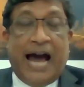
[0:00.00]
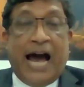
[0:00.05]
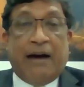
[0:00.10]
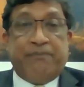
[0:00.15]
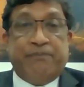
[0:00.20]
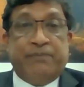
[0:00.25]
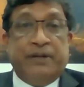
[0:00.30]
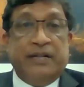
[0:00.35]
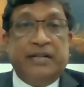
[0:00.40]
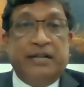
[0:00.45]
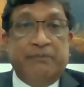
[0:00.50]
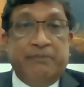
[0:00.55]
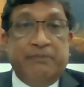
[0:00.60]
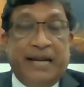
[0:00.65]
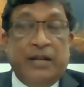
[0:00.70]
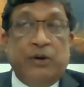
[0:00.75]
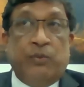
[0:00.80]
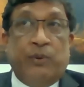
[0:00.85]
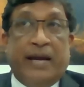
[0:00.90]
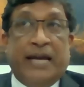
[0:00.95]
happened in
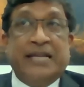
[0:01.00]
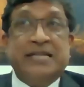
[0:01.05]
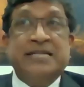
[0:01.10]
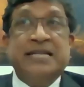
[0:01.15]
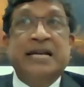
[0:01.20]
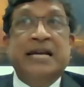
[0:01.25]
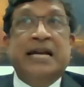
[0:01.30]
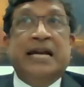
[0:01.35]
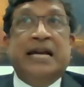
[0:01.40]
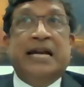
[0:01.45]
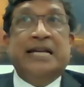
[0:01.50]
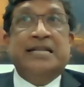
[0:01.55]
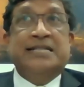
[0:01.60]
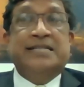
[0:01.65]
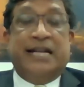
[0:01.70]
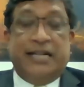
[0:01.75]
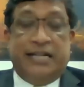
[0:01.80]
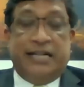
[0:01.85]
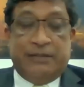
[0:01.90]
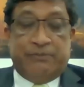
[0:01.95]
many ways is
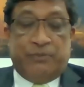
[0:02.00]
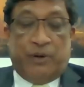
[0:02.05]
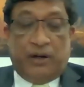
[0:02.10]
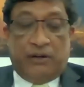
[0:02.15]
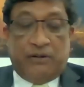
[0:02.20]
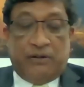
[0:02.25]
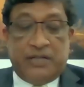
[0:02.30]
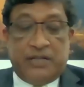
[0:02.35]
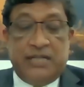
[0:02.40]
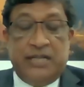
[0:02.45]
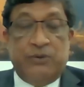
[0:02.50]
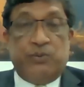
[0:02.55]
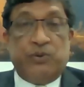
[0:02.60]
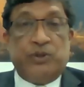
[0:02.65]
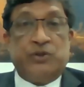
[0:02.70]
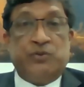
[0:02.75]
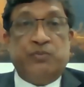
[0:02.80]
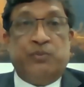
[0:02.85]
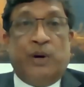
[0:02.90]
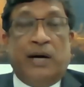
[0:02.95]
that democracy
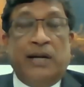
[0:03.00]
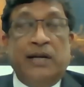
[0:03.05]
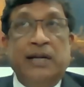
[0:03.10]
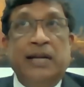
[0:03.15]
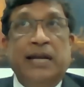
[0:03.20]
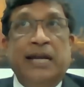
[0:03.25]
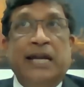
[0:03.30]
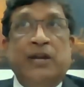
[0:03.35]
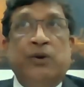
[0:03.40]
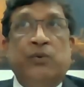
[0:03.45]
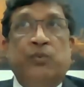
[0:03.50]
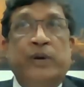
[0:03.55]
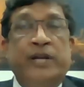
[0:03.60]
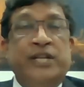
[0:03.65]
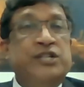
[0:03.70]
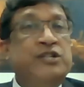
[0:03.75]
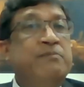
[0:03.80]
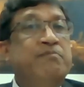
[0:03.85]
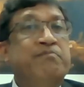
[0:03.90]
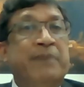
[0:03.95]
was one in
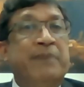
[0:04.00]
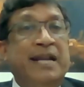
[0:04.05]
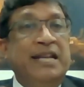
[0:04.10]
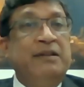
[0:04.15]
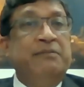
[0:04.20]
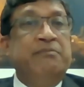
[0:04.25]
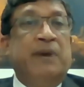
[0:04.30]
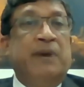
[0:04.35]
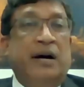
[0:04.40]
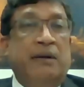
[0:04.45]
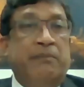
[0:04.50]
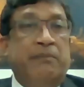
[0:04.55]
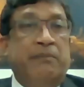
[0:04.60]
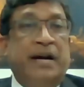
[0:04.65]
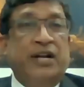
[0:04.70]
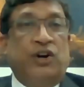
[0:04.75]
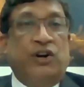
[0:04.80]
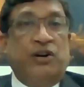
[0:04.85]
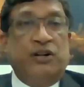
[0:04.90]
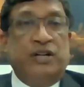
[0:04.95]
which many
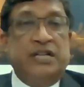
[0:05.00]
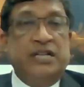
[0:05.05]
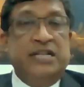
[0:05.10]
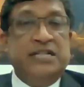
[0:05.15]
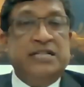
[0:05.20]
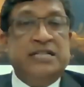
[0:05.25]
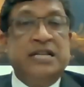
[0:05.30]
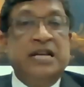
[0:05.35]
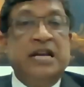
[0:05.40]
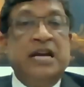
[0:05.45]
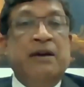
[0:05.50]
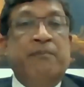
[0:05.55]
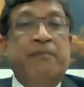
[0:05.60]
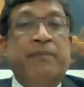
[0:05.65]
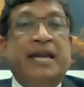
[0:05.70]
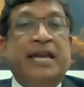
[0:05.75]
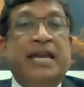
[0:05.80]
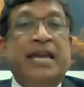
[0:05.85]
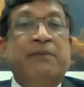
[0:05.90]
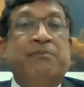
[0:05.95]
minorities
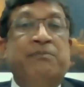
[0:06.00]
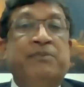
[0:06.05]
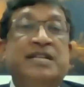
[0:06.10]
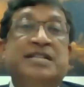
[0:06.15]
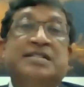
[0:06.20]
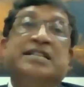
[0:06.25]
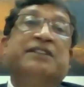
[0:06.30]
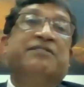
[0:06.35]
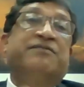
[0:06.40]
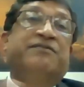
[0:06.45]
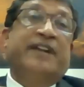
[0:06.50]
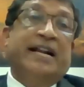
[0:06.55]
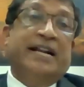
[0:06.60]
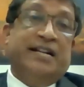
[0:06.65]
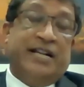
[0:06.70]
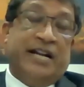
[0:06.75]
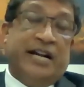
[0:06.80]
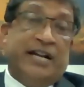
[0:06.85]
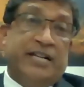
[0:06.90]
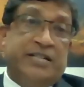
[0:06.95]
became
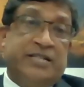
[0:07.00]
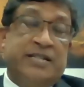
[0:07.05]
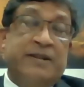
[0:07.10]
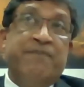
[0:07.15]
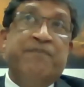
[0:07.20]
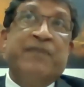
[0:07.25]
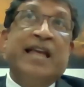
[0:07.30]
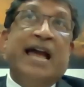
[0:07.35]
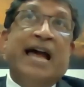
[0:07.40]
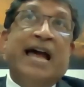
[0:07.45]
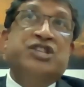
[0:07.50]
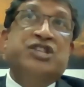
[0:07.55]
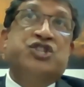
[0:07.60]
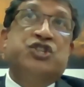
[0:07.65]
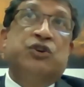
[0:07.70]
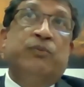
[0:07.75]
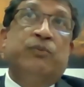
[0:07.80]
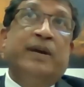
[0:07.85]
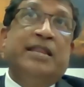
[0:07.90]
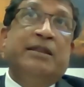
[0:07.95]
disenfranchised. And
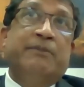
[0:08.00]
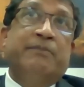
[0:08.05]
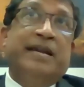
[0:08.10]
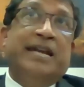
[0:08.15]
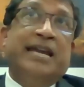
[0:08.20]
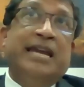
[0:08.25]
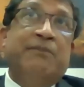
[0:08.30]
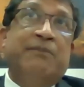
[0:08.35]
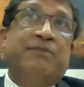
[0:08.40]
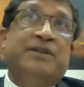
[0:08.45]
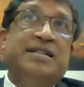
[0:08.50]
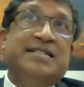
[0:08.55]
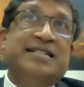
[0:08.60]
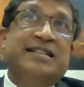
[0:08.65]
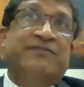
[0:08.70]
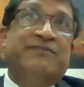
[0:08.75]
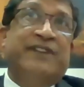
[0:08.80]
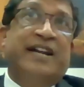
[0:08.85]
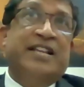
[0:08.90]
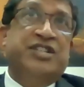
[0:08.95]
so when they became
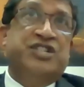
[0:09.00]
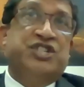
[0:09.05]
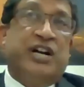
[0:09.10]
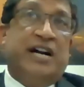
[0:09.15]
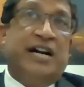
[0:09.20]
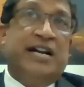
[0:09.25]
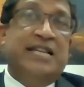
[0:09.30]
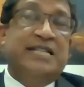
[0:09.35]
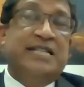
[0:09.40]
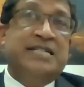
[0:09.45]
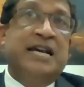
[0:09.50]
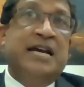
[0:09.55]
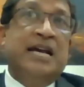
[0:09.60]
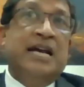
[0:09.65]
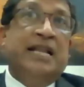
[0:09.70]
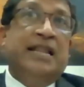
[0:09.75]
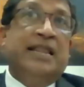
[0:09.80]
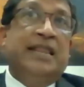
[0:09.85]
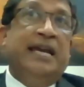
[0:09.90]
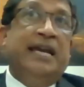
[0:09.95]
disenfranchised,
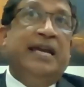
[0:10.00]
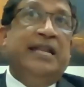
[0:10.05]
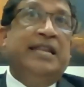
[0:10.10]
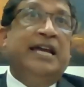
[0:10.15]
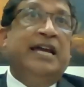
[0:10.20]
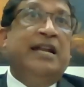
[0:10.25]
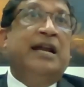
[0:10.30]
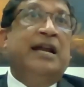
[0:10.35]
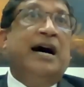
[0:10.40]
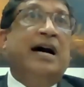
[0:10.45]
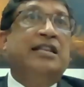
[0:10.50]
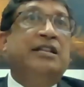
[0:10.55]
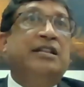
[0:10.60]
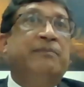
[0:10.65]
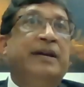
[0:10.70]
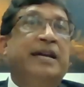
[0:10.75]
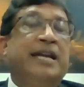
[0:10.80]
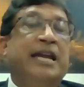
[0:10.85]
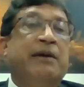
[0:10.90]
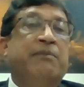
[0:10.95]
they then either
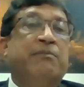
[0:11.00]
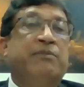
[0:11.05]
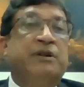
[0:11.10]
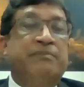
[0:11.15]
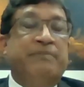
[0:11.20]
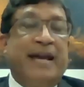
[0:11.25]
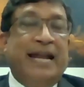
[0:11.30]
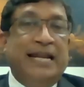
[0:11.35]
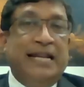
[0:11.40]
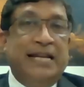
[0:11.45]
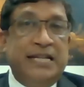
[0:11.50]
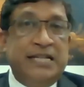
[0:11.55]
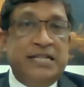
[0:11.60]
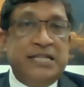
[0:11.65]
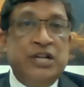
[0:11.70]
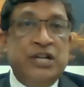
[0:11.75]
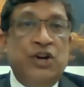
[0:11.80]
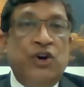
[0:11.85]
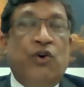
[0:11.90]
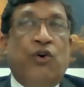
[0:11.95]
became
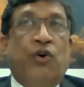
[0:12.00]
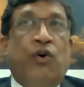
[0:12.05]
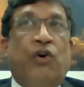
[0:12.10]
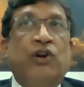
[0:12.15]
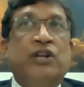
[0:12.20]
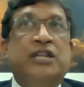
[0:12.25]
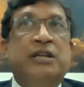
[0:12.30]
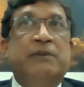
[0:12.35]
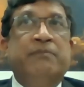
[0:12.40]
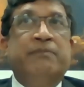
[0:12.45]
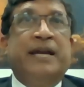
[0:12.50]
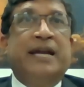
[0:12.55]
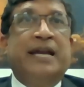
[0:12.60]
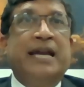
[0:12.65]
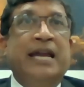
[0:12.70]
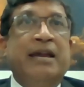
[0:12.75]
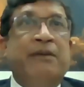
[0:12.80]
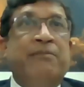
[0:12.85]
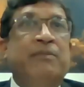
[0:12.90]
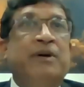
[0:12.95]
rebellious or they
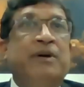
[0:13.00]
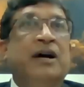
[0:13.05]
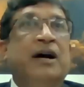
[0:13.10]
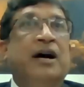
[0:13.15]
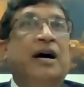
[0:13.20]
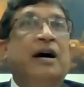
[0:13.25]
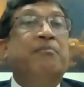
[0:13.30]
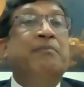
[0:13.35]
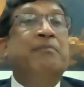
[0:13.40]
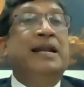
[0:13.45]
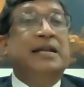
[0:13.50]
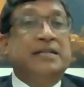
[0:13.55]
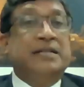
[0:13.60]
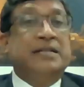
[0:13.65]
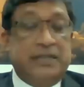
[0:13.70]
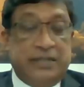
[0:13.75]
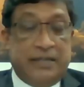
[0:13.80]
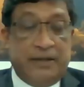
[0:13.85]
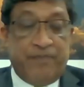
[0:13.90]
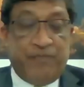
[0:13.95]
became uh,
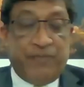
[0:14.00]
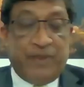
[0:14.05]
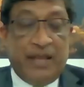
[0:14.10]
militant.